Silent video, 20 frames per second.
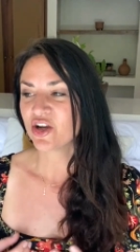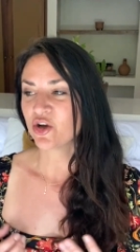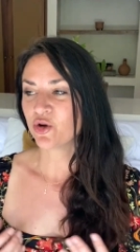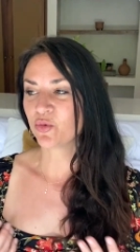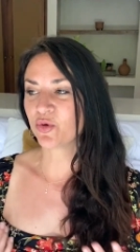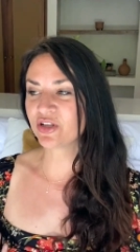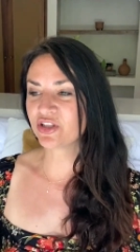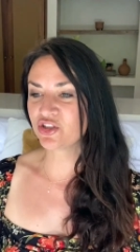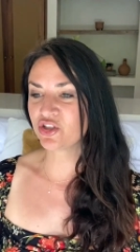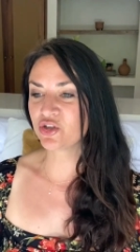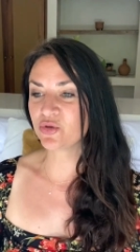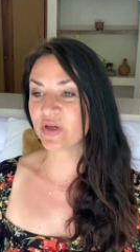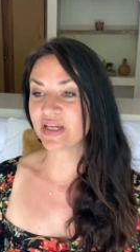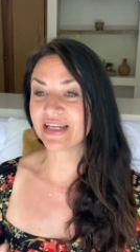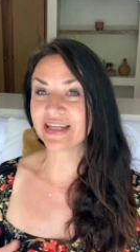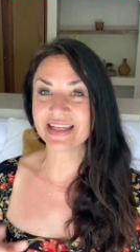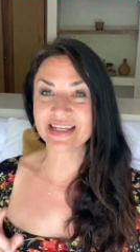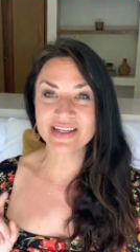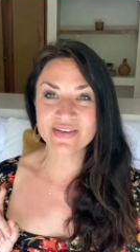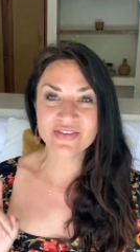with doing
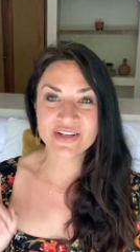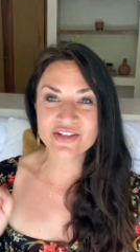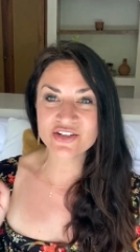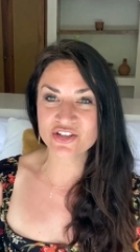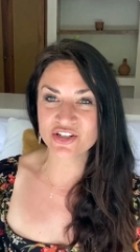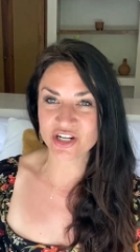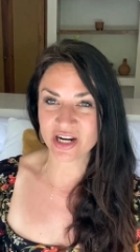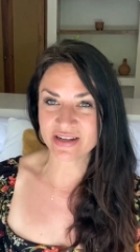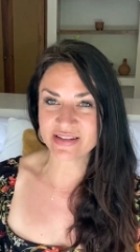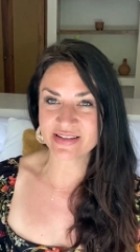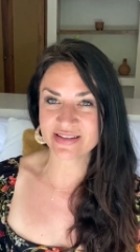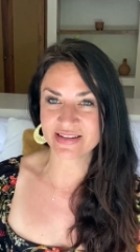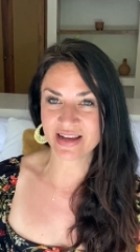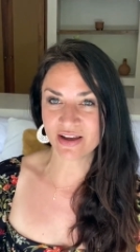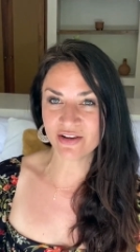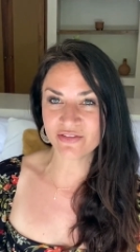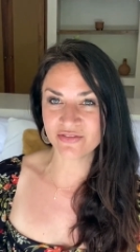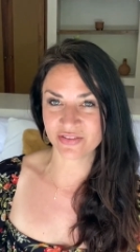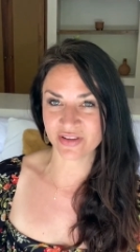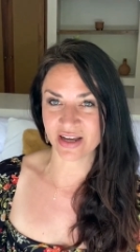even just
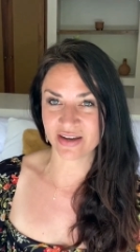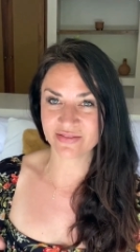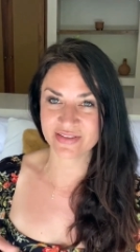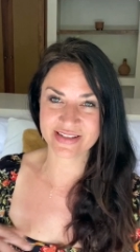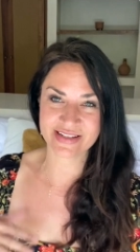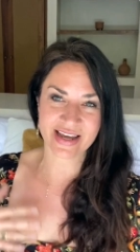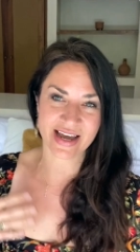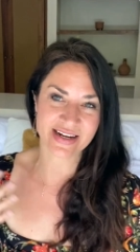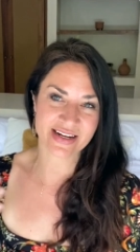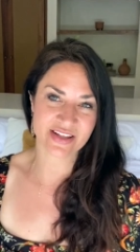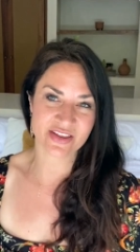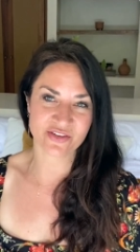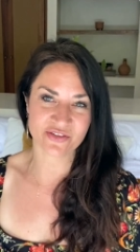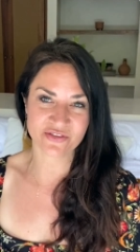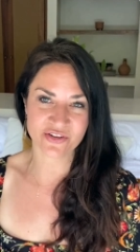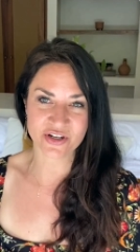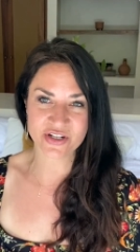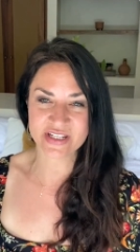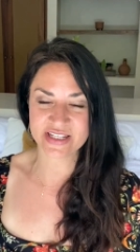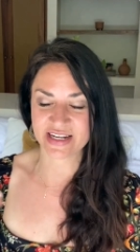self-love. It's kind of the
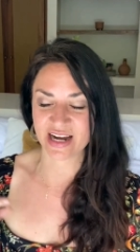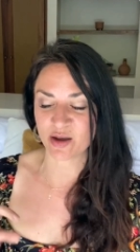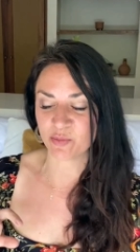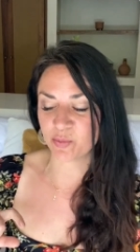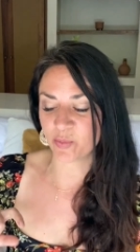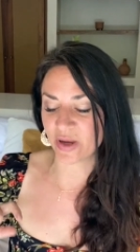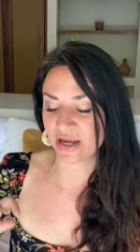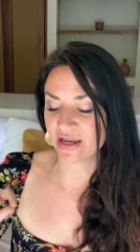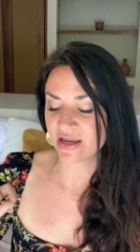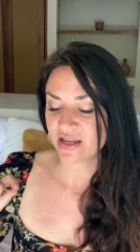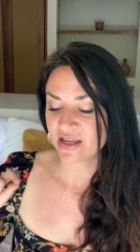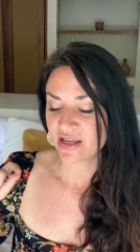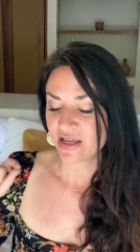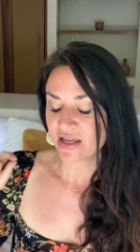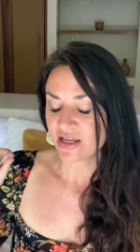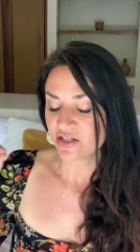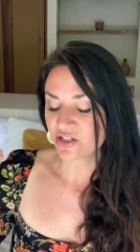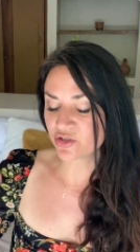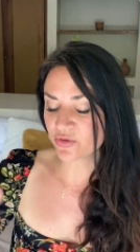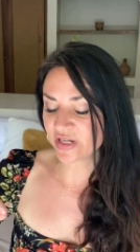first step, but
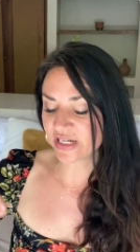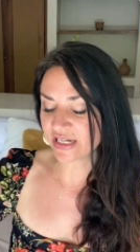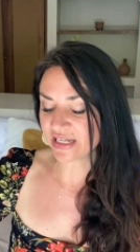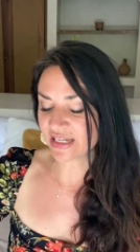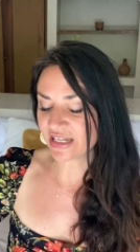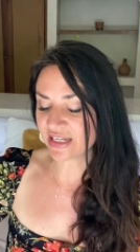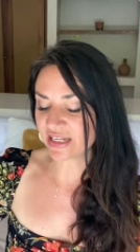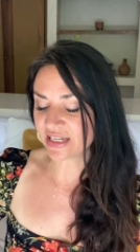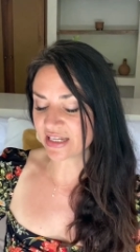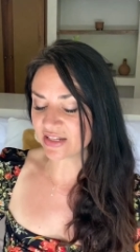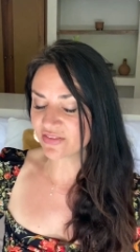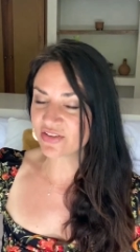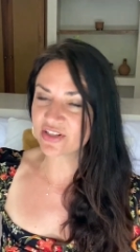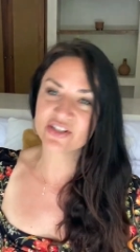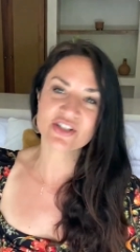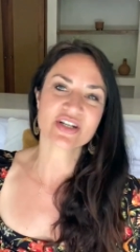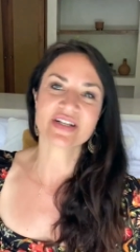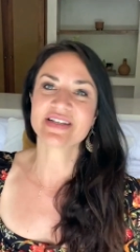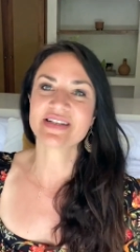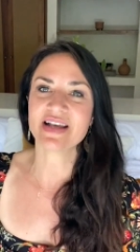doing even
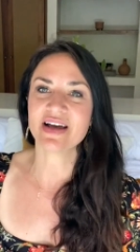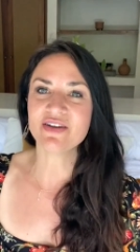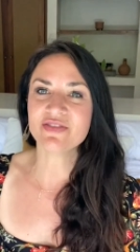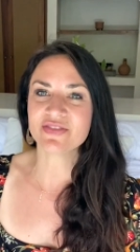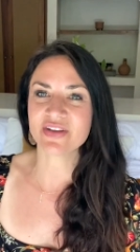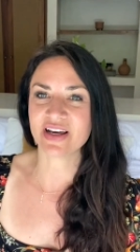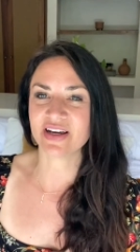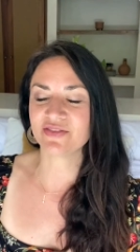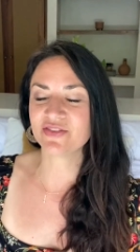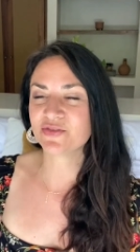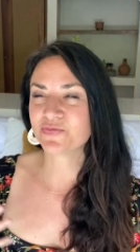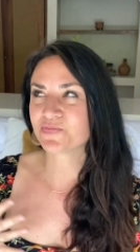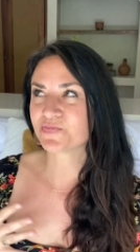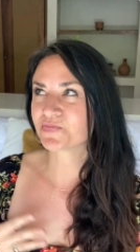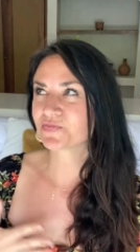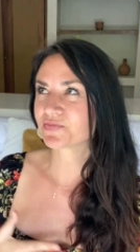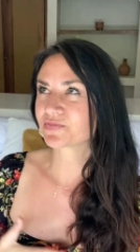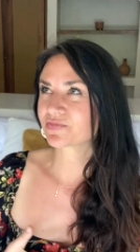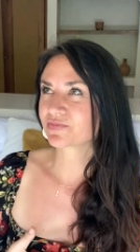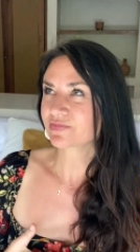just self-love,
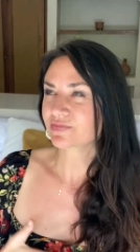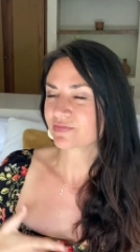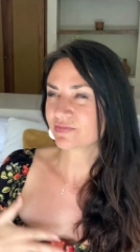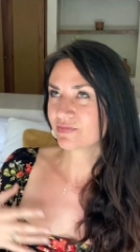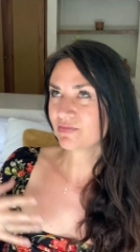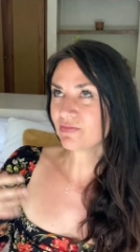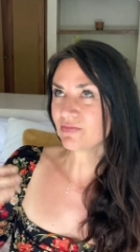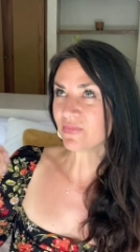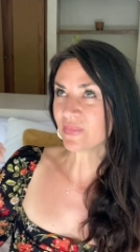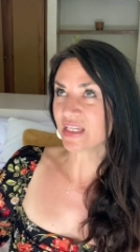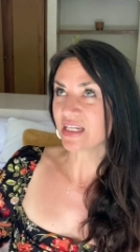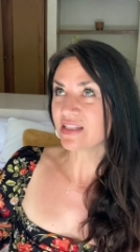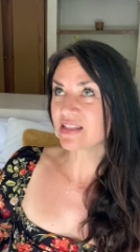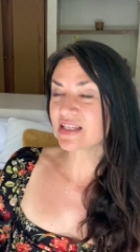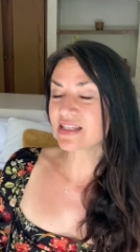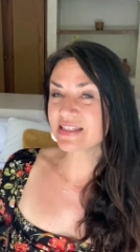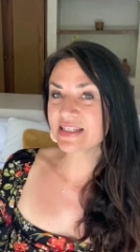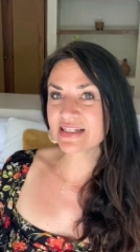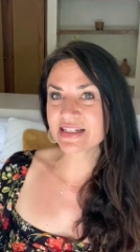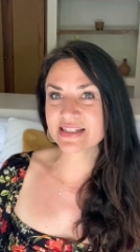the
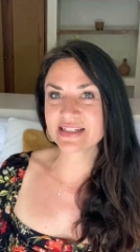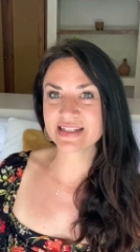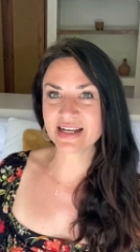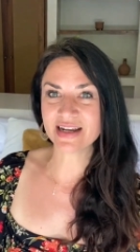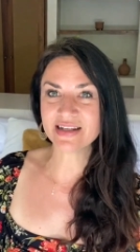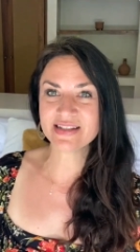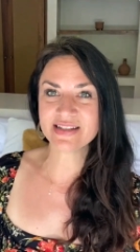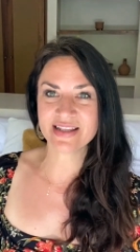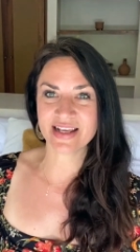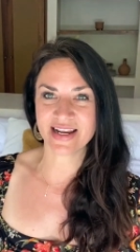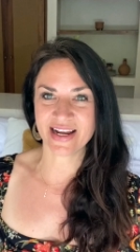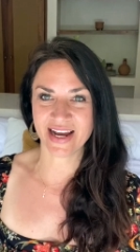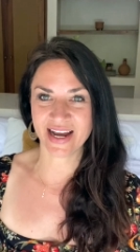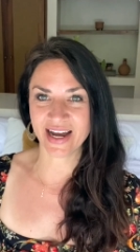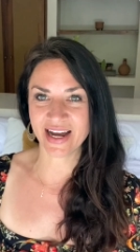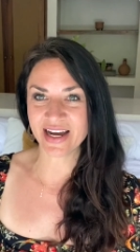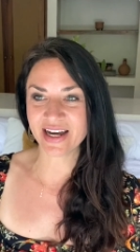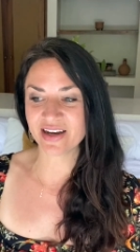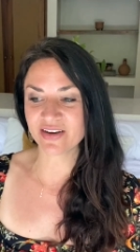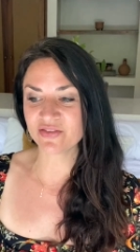success they
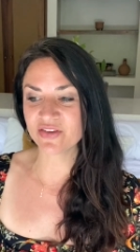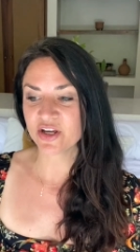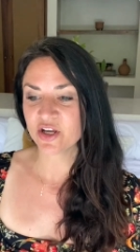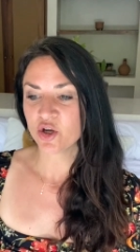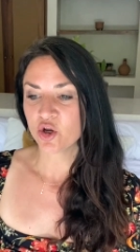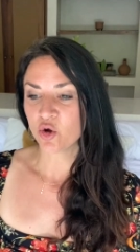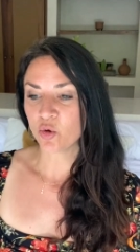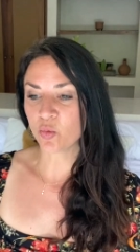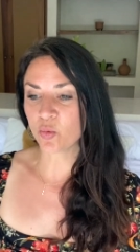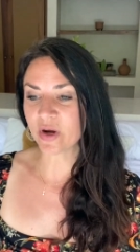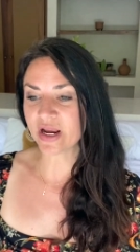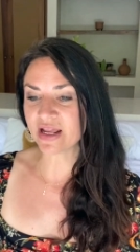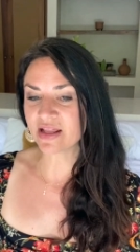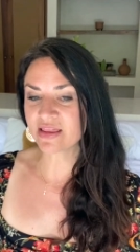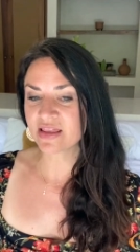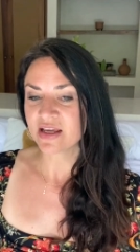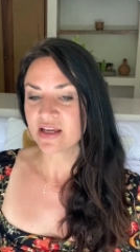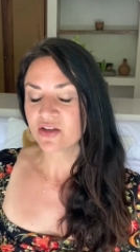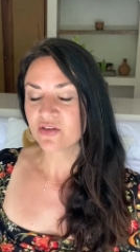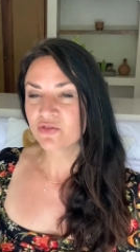have with
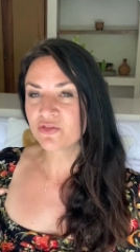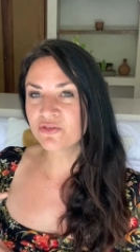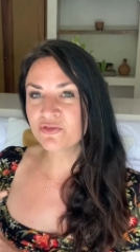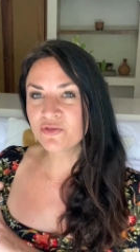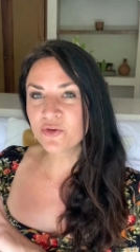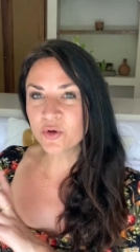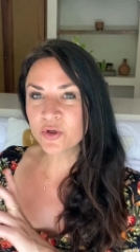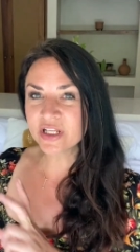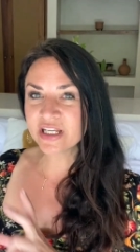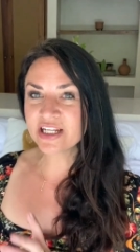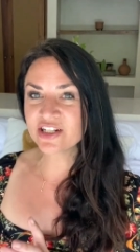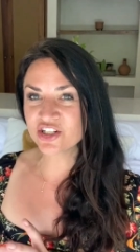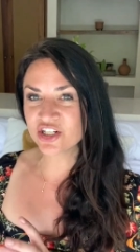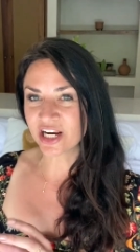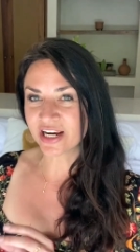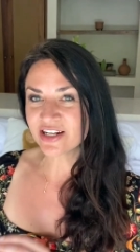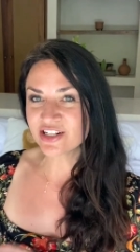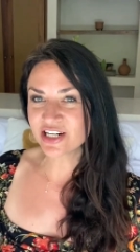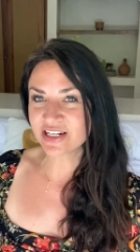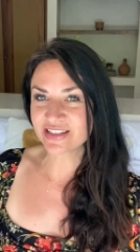fully
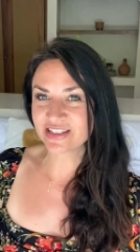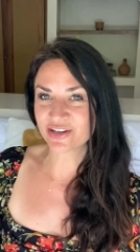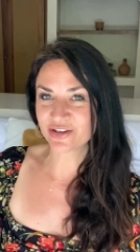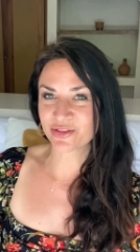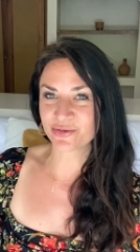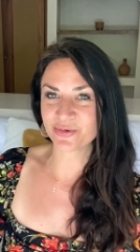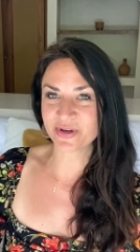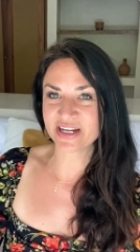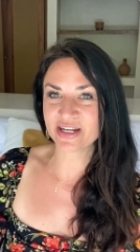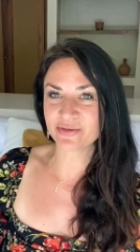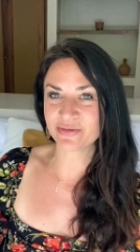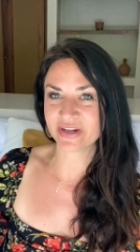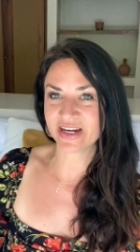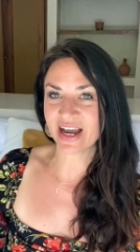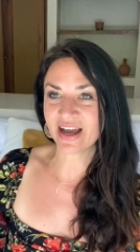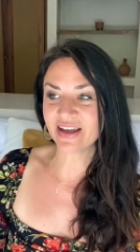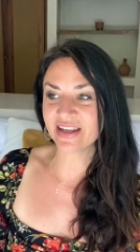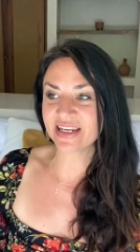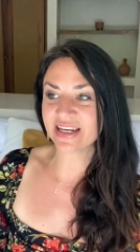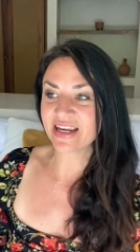changing their 3D
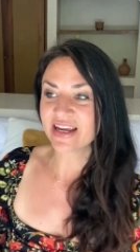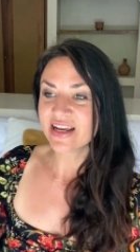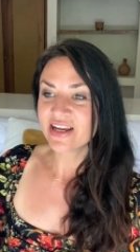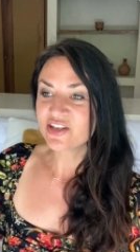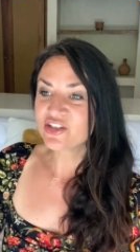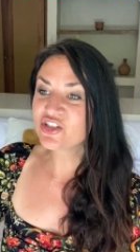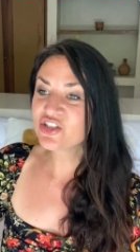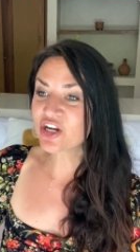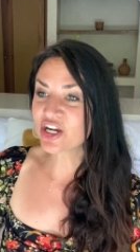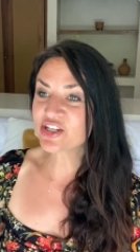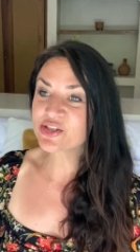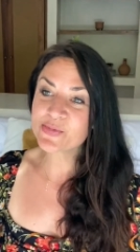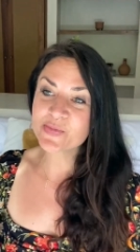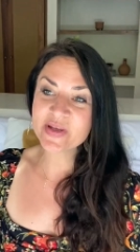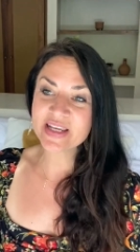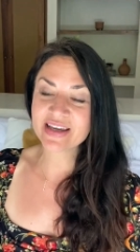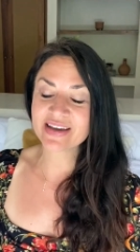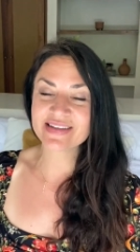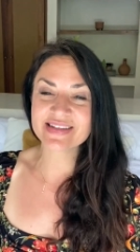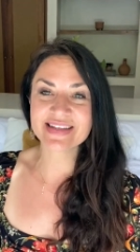reality just
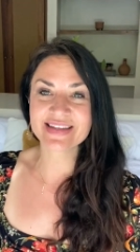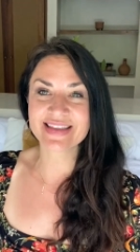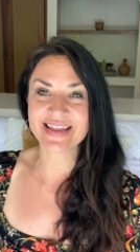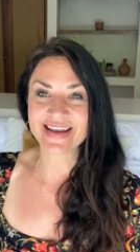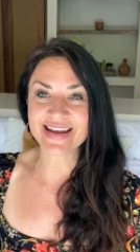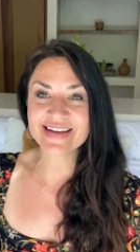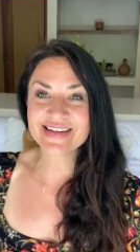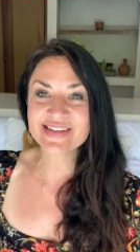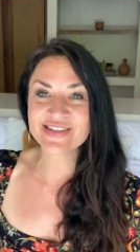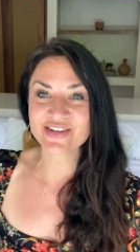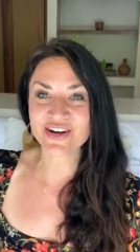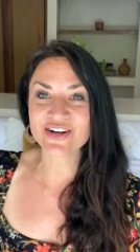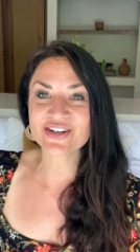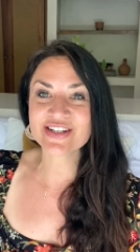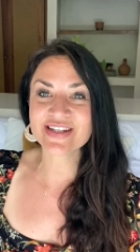because they start